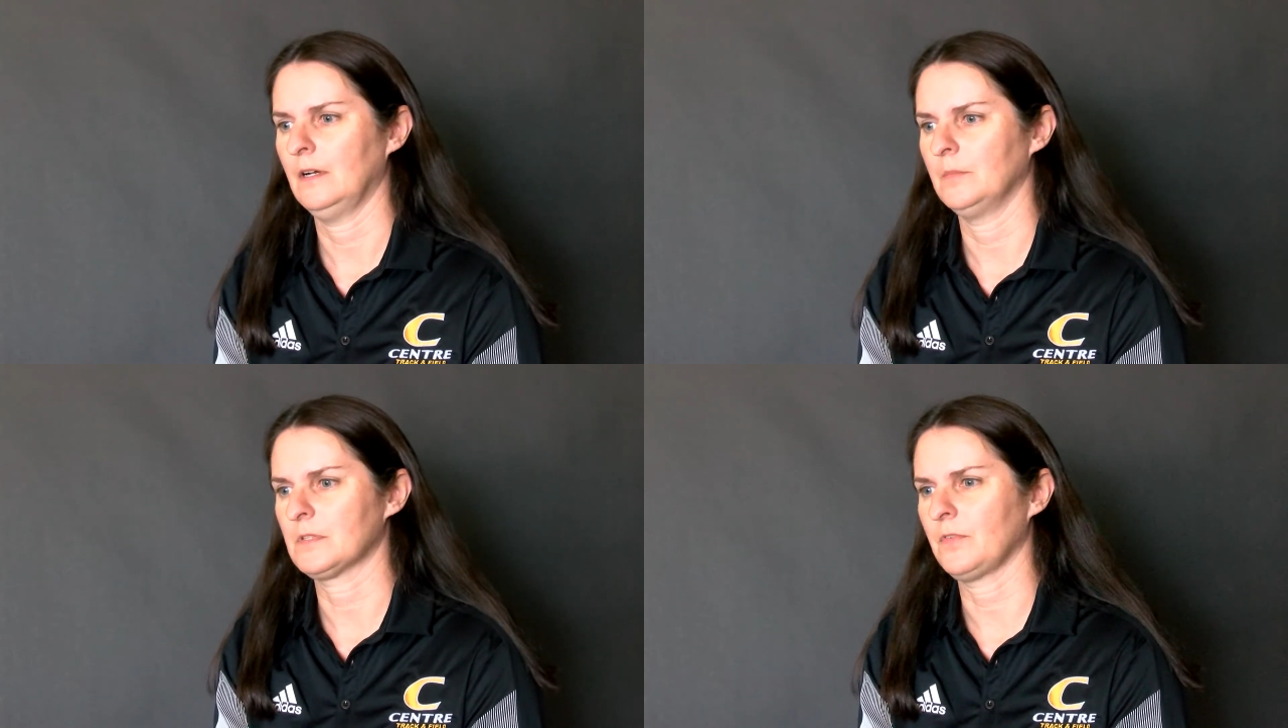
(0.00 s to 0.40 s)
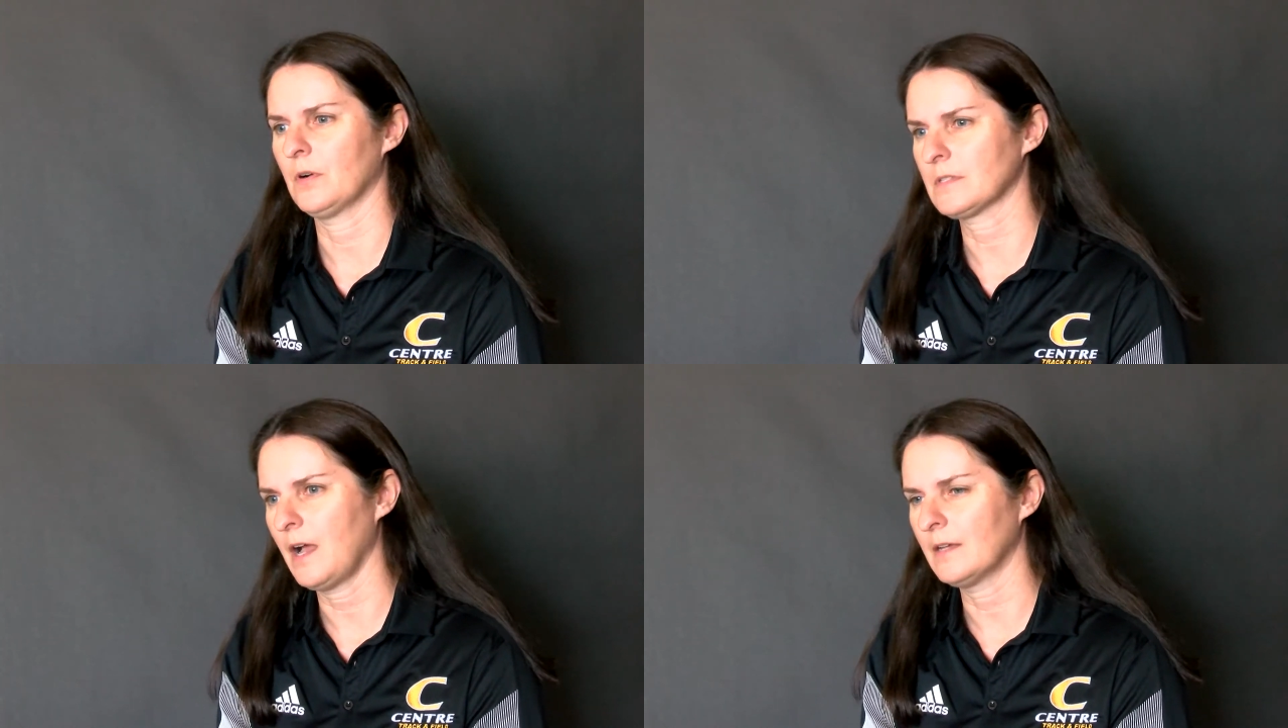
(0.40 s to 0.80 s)
As far
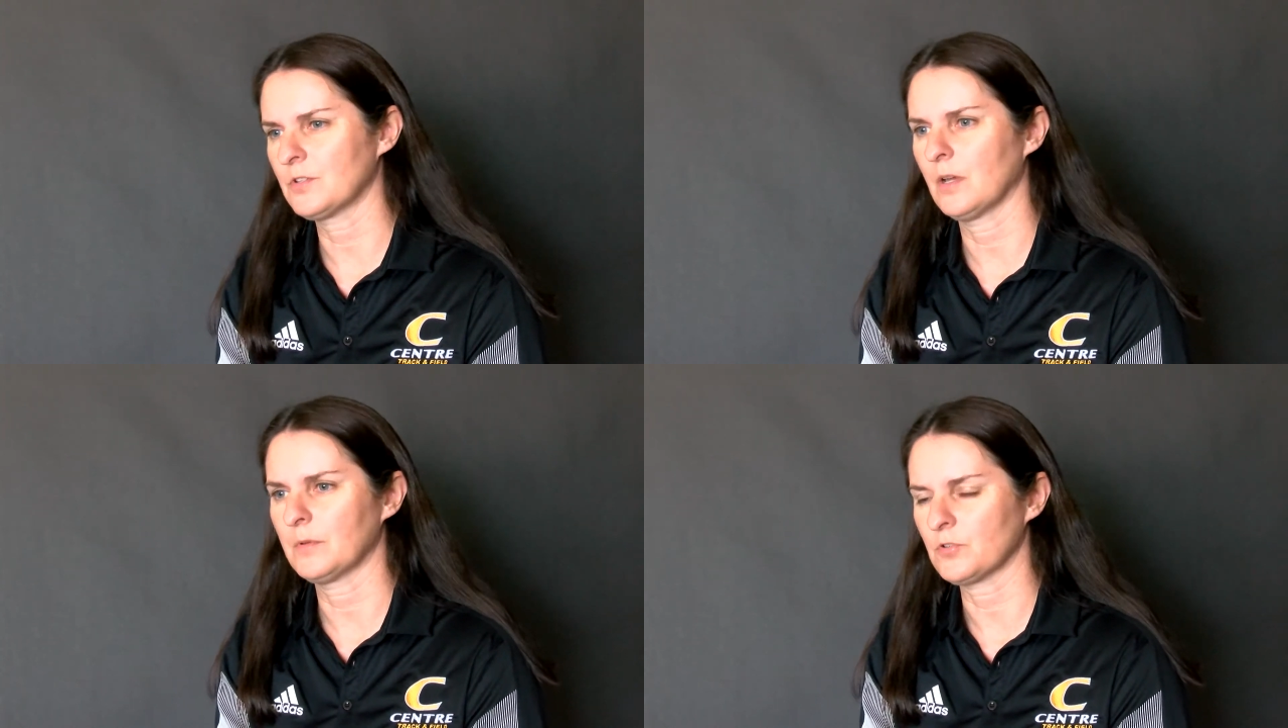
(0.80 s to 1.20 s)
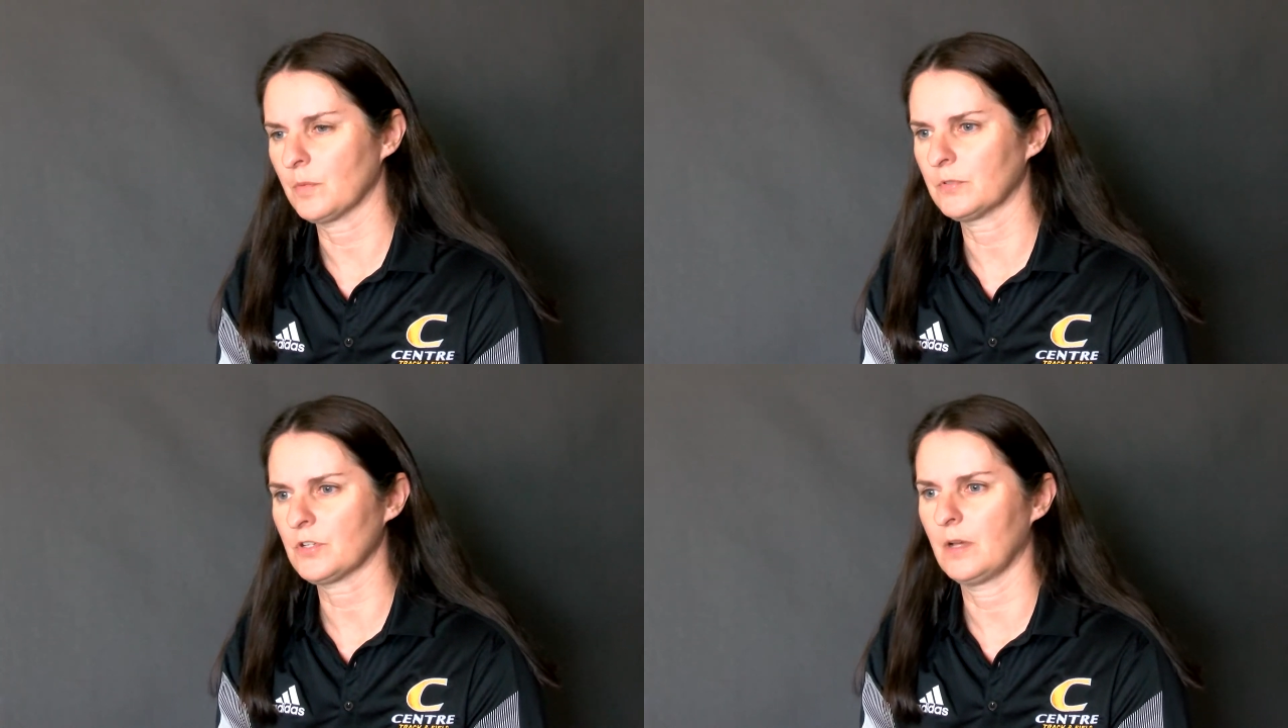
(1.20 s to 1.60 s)
as high jump and
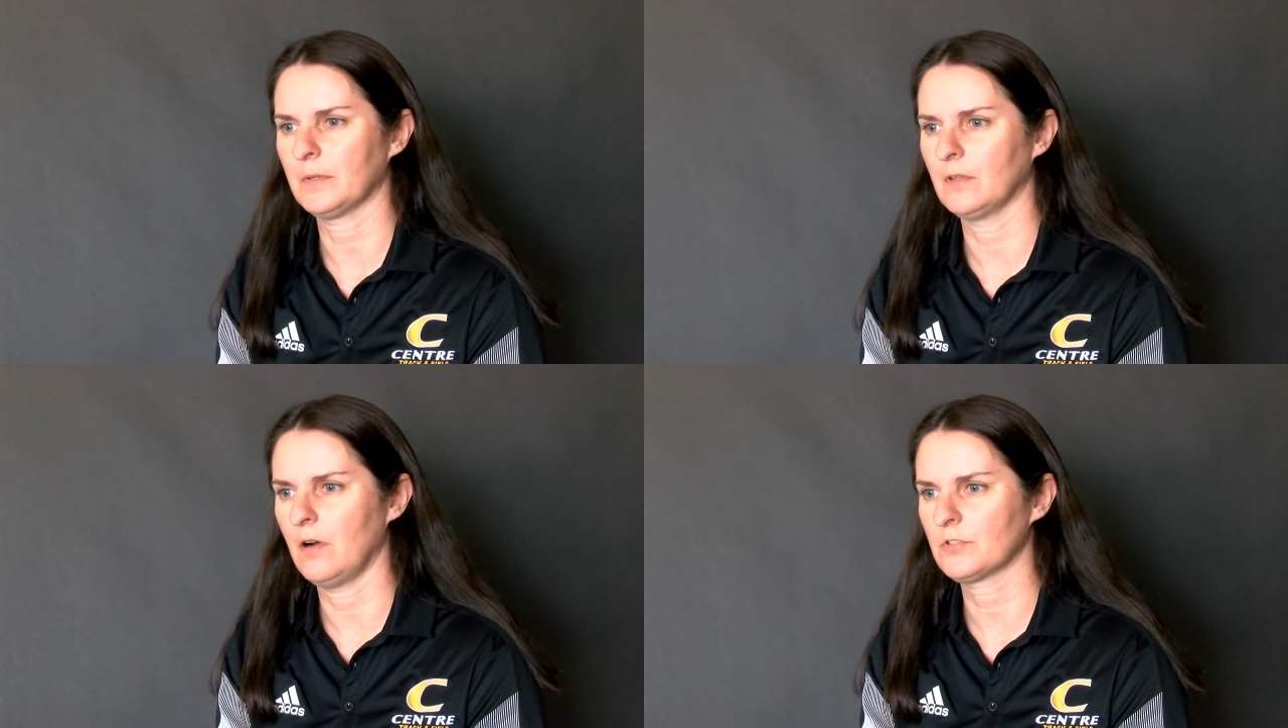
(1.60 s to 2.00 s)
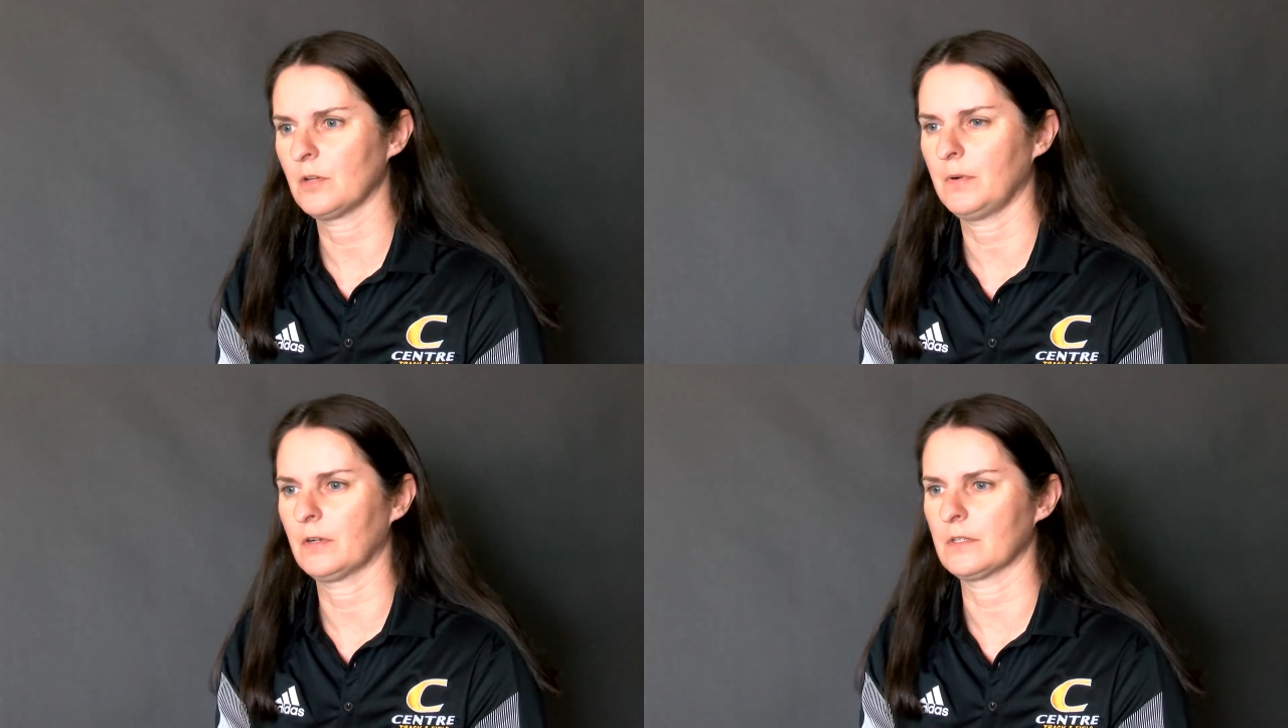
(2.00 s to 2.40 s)
triple jump and long
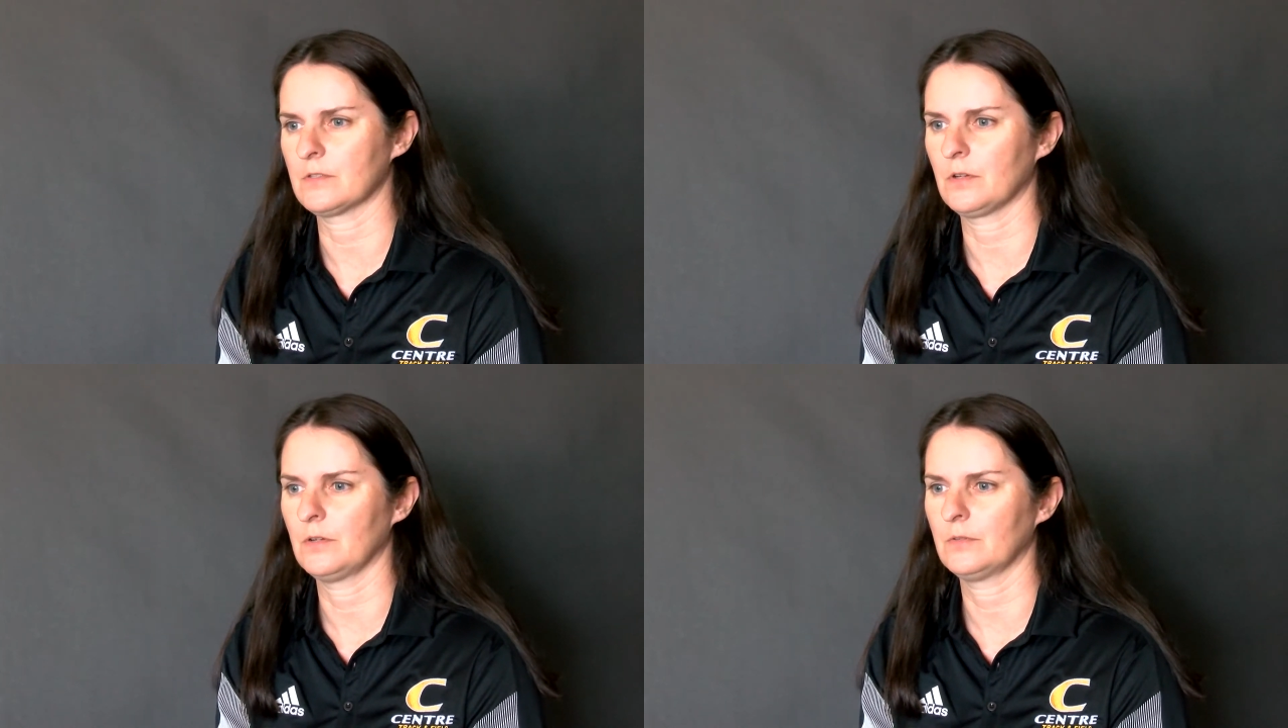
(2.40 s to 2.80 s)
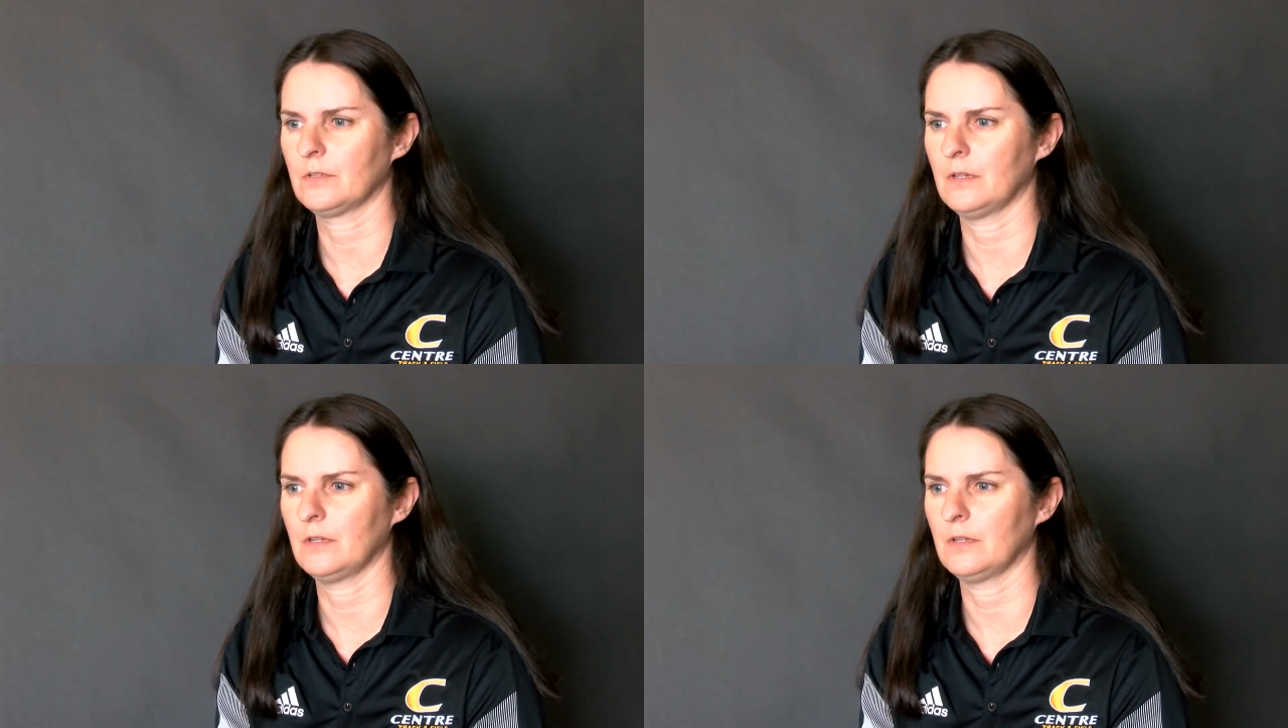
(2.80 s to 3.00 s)
jump are concerned.